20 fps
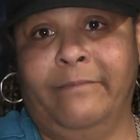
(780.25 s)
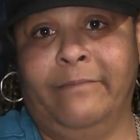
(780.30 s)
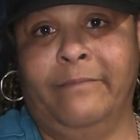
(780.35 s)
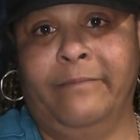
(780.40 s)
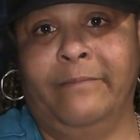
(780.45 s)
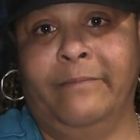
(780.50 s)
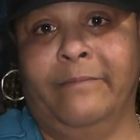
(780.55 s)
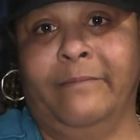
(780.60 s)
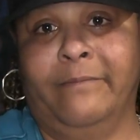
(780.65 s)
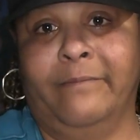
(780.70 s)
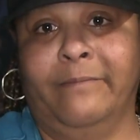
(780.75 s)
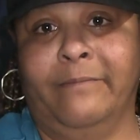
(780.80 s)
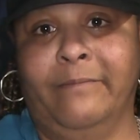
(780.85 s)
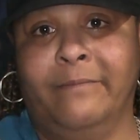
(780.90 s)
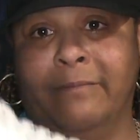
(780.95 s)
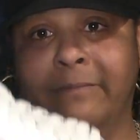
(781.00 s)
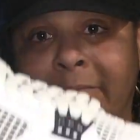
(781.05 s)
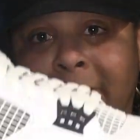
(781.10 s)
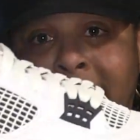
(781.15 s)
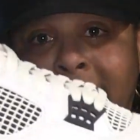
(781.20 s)

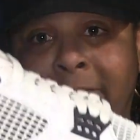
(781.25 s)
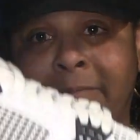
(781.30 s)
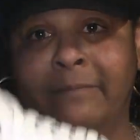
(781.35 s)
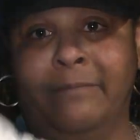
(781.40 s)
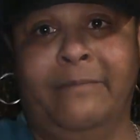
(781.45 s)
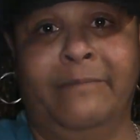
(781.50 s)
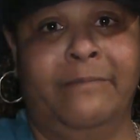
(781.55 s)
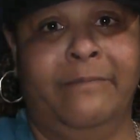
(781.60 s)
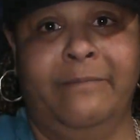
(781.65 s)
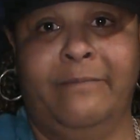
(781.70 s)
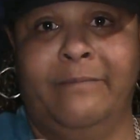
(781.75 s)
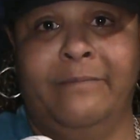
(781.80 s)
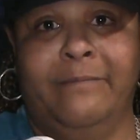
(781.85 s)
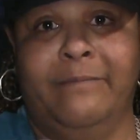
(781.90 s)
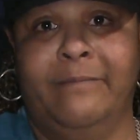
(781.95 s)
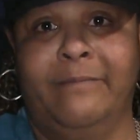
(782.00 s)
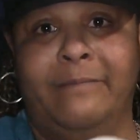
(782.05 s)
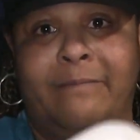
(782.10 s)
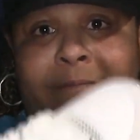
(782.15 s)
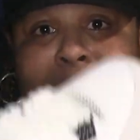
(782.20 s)
[no speech]